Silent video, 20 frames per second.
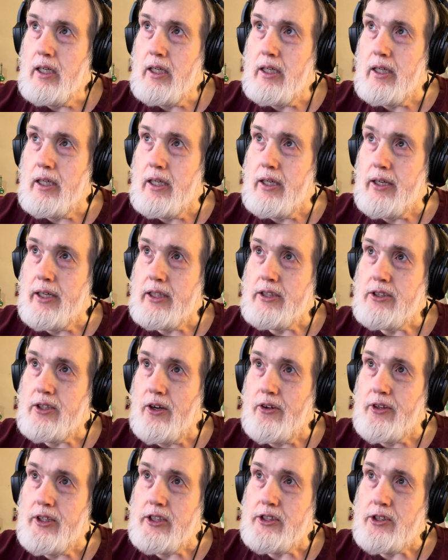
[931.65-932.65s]
That's
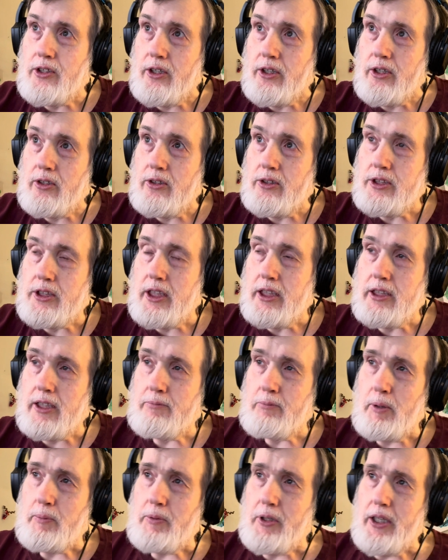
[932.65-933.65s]
all this article says. I
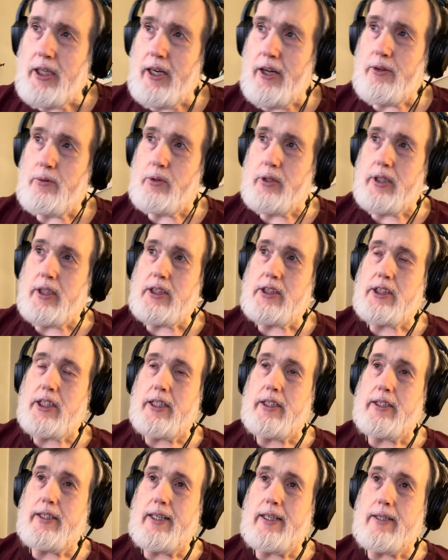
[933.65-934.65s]
remember the other one that said